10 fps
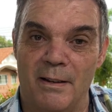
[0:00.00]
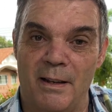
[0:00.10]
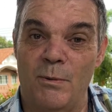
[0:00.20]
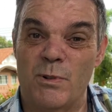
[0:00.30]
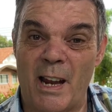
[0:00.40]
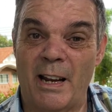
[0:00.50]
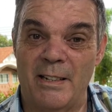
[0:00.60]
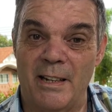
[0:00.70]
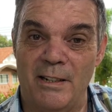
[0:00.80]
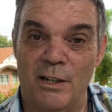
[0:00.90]
He was
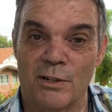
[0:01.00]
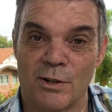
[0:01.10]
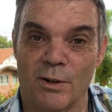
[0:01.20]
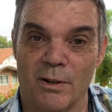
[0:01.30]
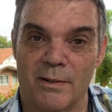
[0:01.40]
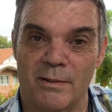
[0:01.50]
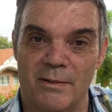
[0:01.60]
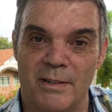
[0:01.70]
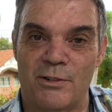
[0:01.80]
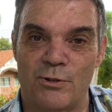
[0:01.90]
19 years old.
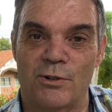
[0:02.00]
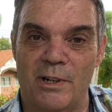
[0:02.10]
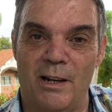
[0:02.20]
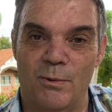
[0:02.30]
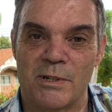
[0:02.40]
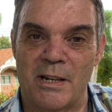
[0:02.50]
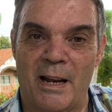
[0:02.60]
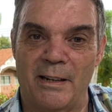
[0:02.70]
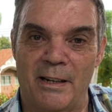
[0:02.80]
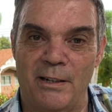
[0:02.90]
This drug dealer was
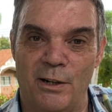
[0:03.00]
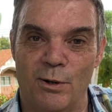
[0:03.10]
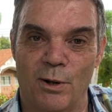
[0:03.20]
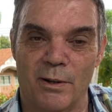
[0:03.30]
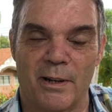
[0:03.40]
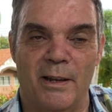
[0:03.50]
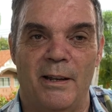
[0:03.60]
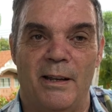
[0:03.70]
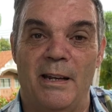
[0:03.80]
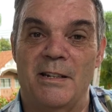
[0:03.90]
19 year old.
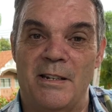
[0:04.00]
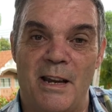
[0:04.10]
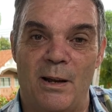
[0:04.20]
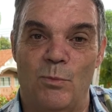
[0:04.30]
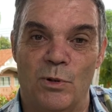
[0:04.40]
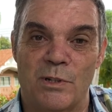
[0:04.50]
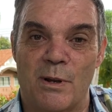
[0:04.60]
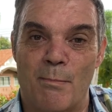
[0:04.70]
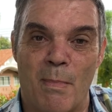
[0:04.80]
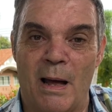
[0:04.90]
His name
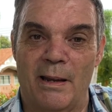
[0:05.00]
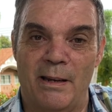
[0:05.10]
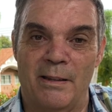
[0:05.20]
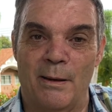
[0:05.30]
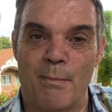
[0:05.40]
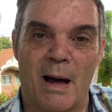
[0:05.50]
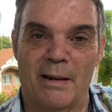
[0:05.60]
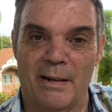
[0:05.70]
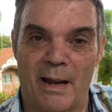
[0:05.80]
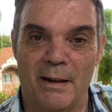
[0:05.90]
was Mally the
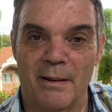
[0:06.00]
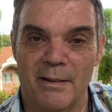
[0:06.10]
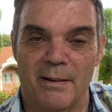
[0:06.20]
Mallethead.